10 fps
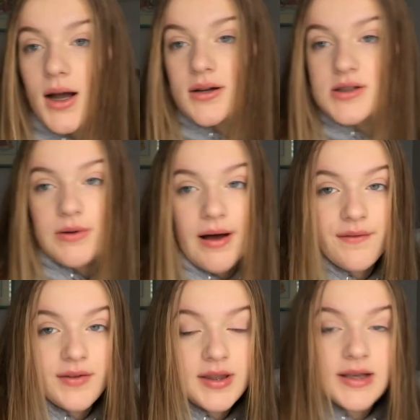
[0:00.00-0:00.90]
I also
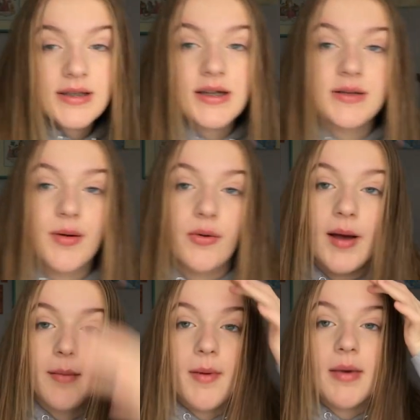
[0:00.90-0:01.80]
have things I need to put
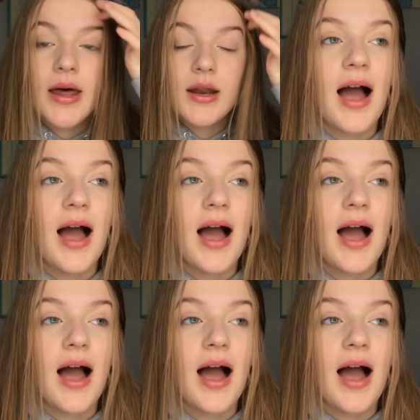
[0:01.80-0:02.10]
away on my bed.